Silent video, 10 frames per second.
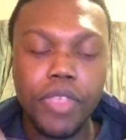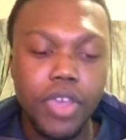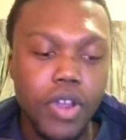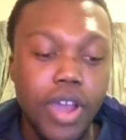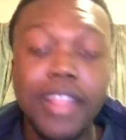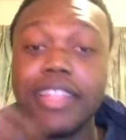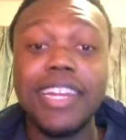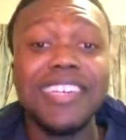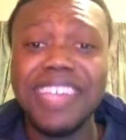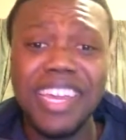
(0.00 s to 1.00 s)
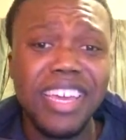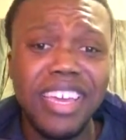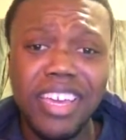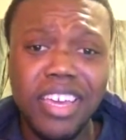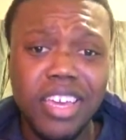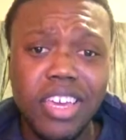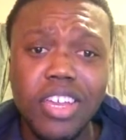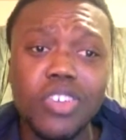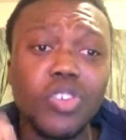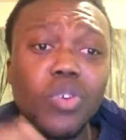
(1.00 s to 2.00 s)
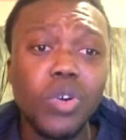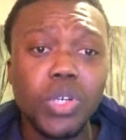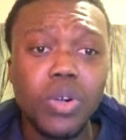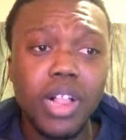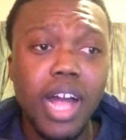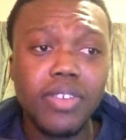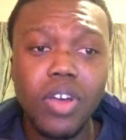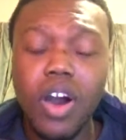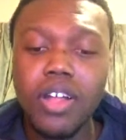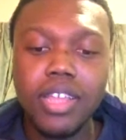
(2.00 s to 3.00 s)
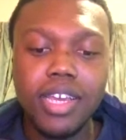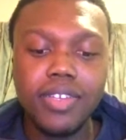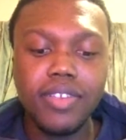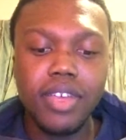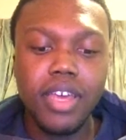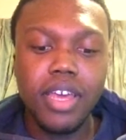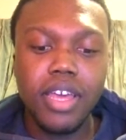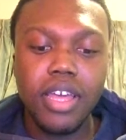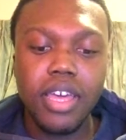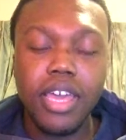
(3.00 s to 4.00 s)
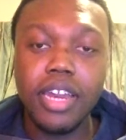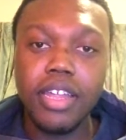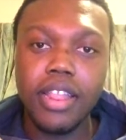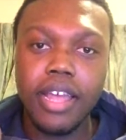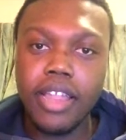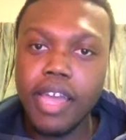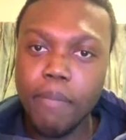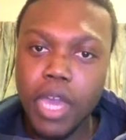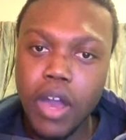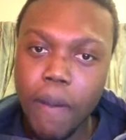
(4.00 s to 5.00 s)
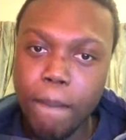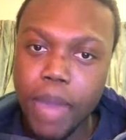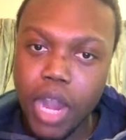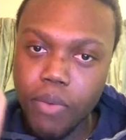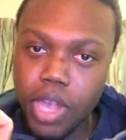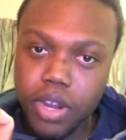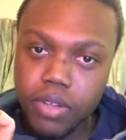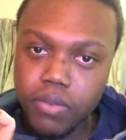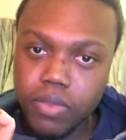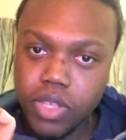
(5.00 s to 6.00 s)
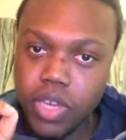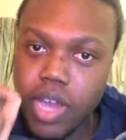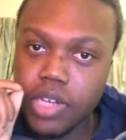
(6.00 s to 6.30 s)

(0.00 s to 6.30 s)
your ethnicity, your social class. All these they can be a barrier to your